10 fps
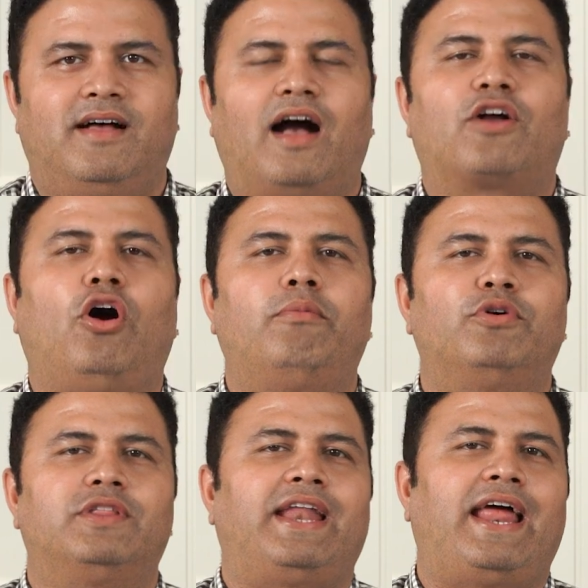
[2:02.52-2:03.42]
A
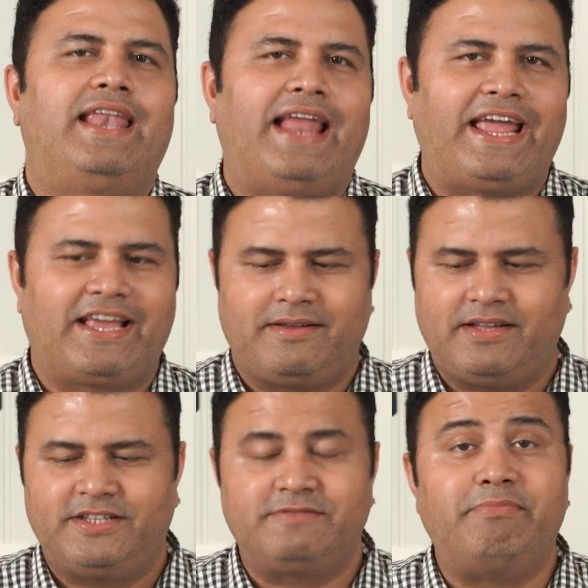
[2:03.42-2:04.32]
combo that I like,
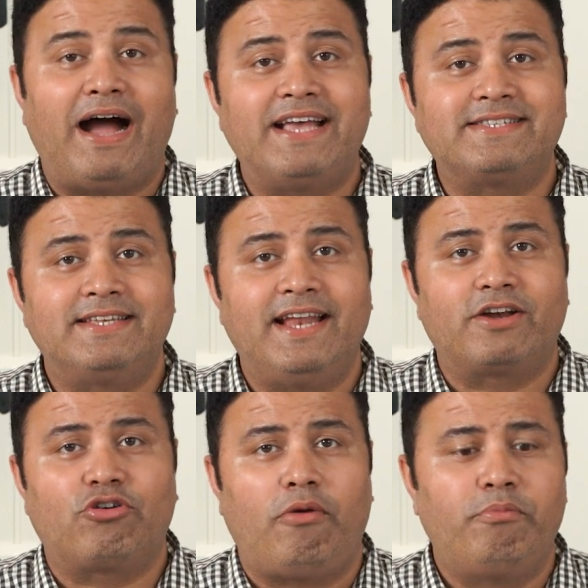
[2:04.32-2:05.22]
it's my
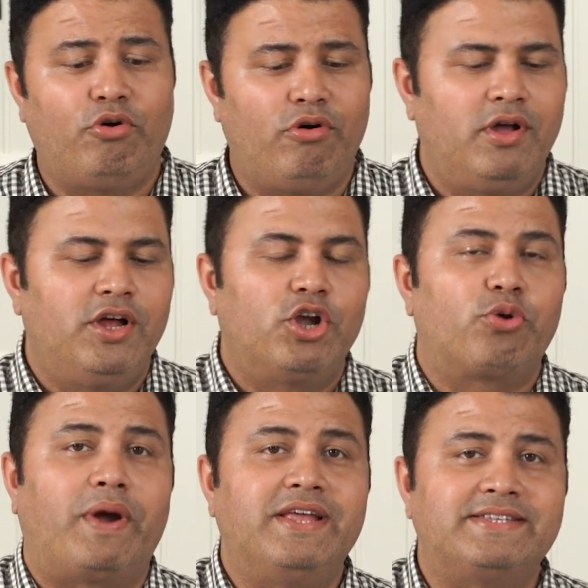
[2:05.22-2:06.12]
select combo,
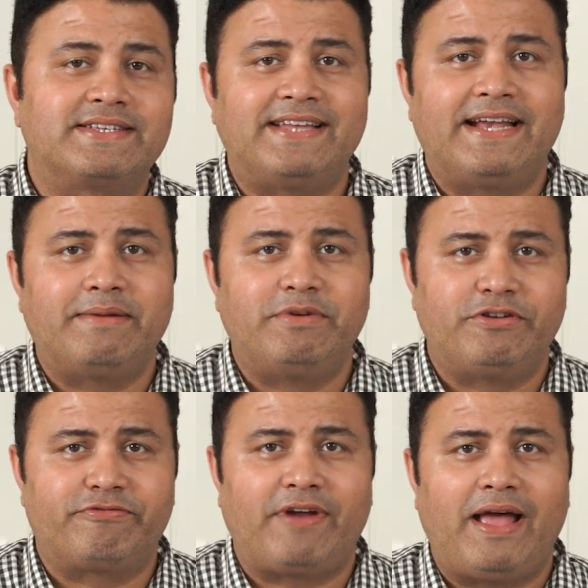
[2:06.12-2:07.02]
26
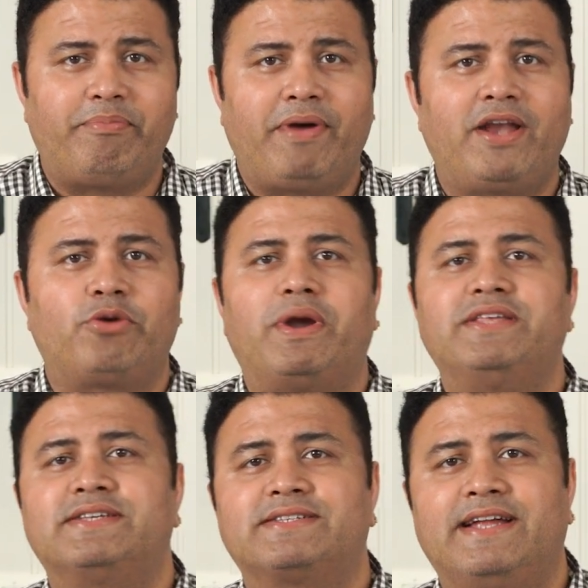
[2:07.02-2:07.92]
cm fry pan,
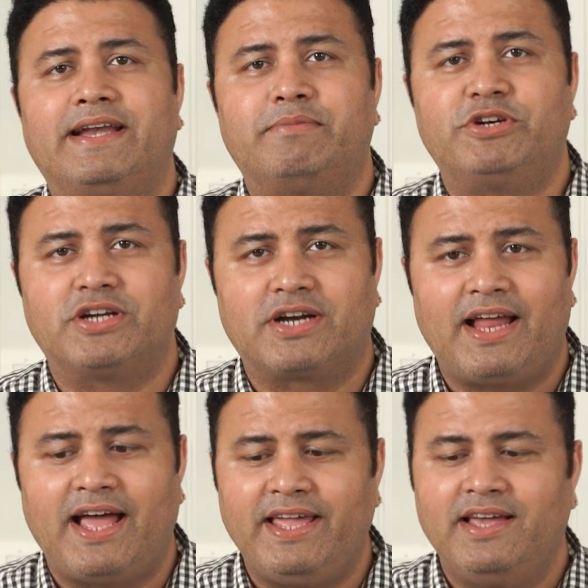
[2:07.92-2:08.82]
26 cm
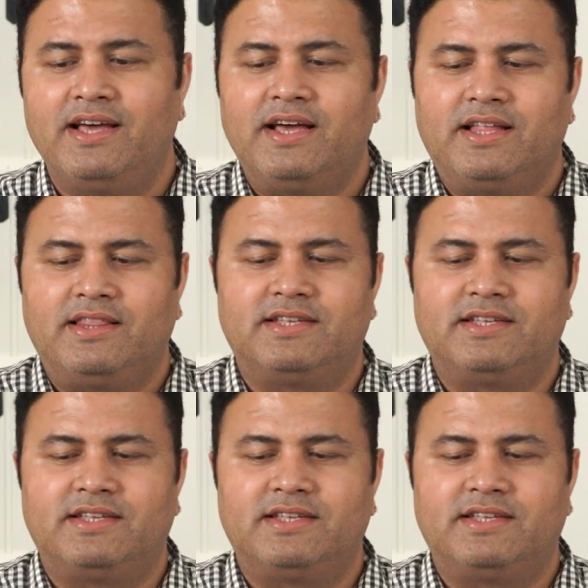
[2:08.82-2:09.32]
kadai.